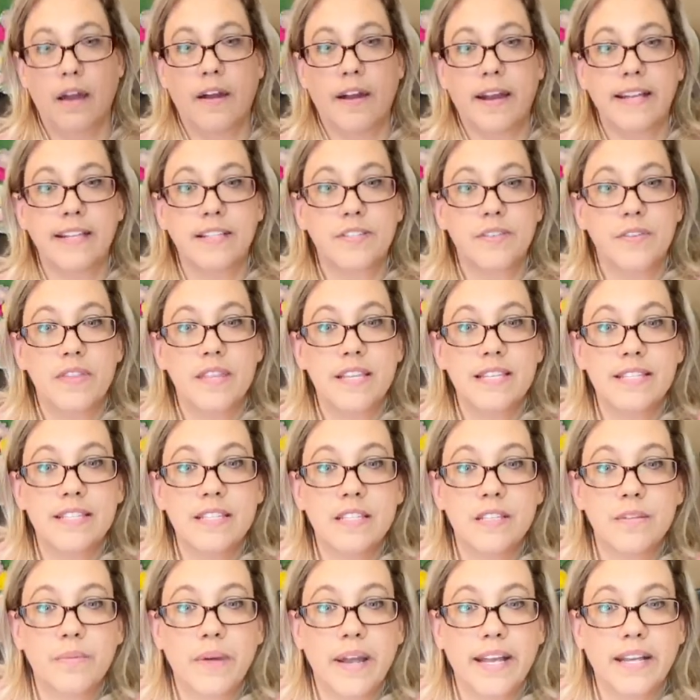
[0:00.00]
right, so this is
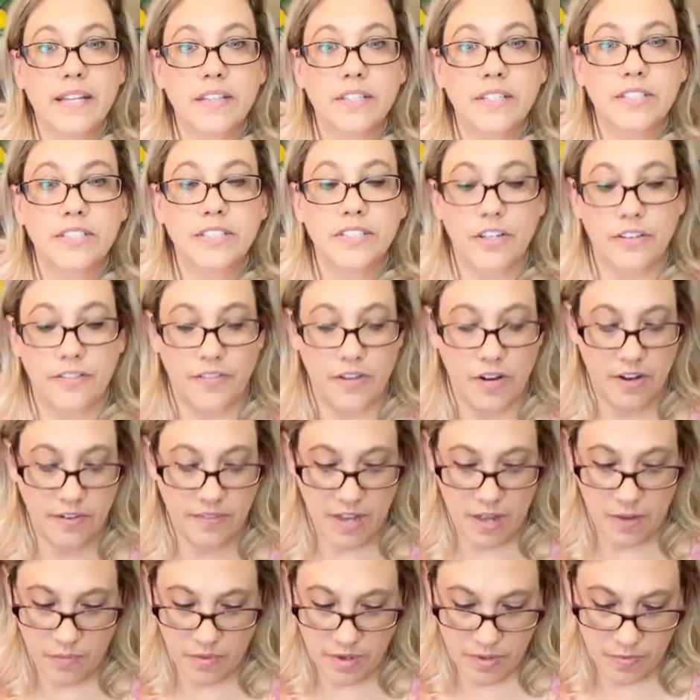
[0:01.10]
the way it looks so far. I've
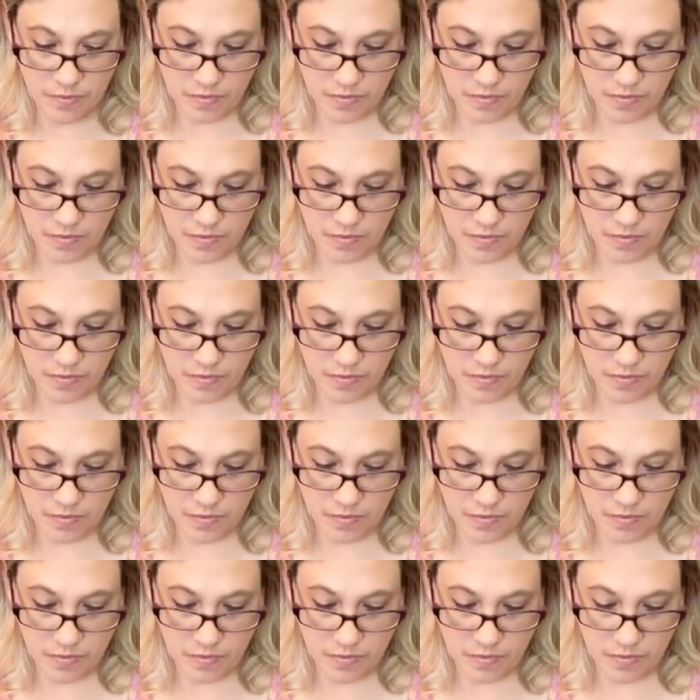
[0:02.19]
got one